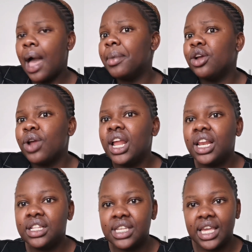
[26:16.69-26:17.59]
I'm a
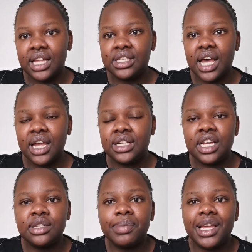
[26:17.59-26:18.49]
great litigator, it
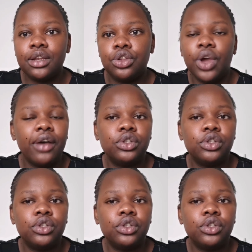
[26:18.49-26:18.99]
doesn't mean you